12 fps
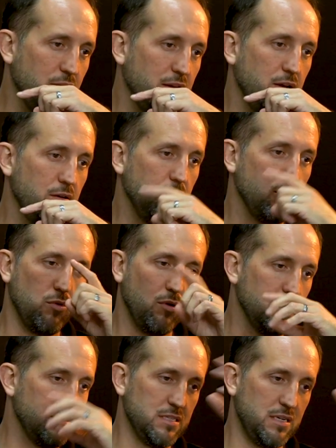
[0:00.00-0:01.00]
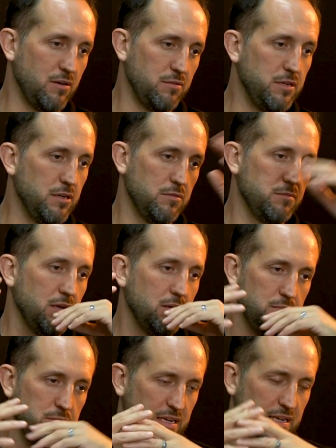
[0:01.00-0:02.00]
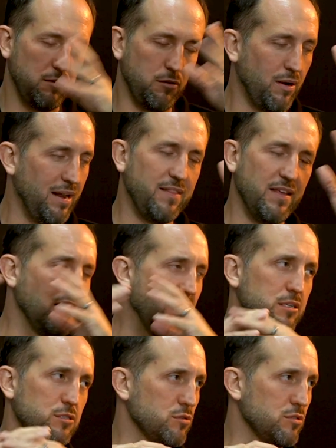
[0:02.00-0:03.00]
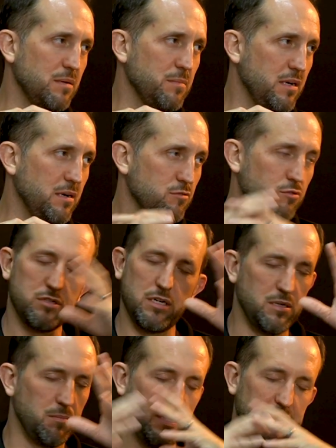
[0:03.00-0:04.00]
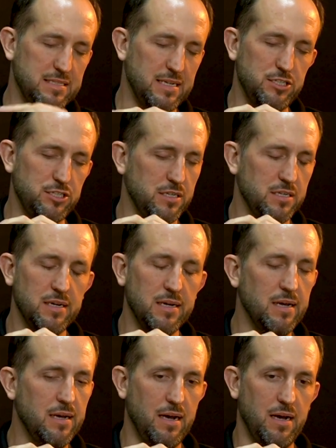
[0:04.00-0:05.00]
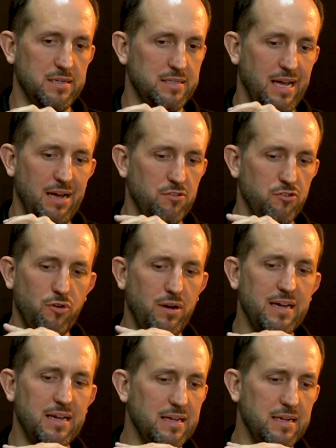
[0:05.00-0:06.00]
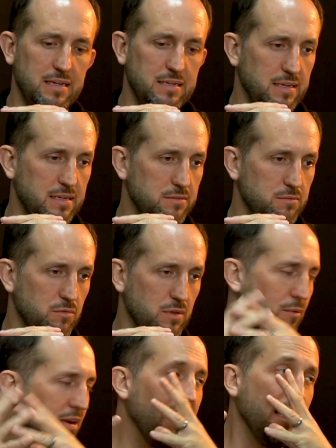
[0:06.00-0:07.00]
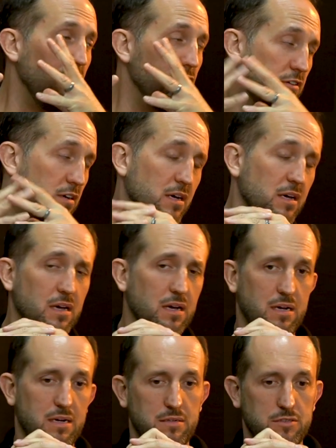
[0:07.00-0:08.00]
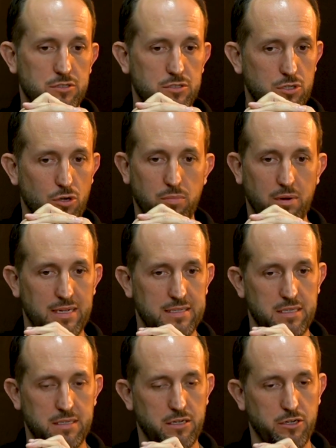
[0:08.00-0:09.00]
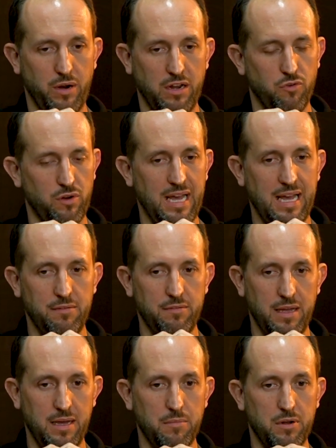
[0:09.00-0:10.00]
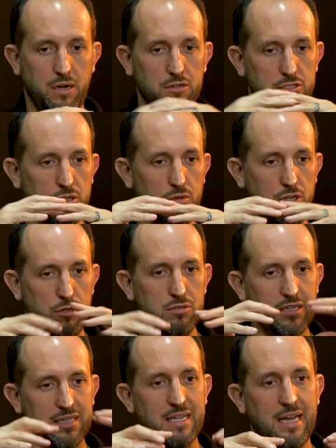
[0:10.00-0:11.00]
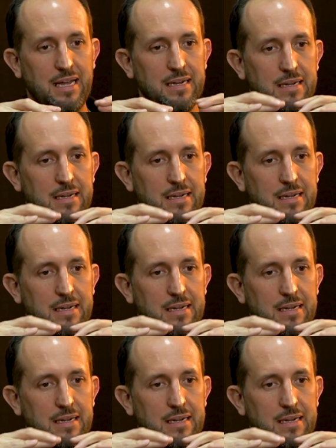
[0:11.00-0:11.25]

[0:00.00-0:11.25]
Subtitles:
here at New Orleans and our, many great theological seminaries. We're such a blessed nation to have the training and that we have. So blessed and grateful to have that, but also using that